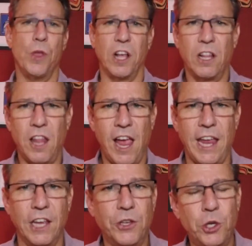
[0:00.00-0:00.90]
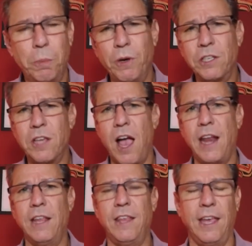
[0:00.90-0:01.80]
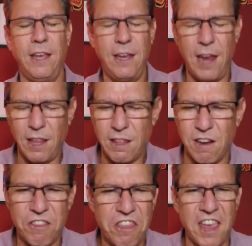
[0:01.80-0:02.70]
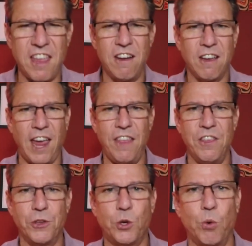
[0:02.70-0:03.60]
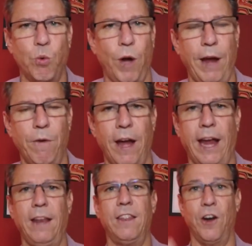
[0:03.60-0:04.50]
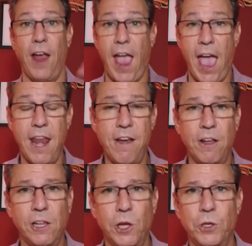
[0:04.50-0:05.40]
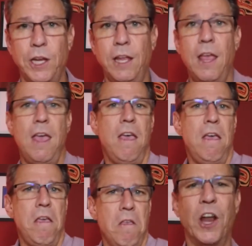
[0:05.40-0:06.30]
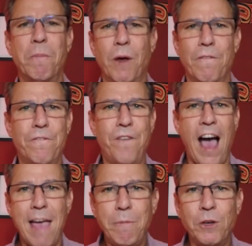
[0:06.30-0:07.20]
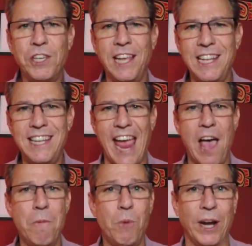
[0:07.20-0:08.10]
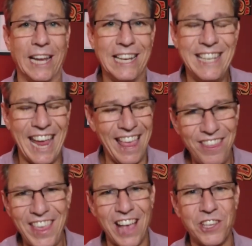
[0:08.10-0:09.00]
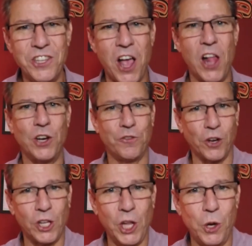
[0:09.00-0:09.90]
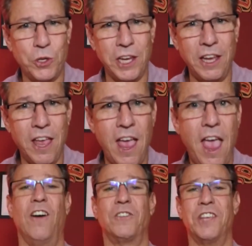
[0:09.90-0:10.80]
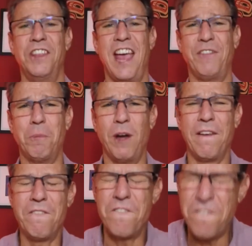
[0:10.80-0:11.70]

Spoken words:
where the client is super excited, they're thinking they're getting this great rate, they're headed to closing, They're going to put 5% down, bring in $10,000 for closing, and all of a sudden they have to bring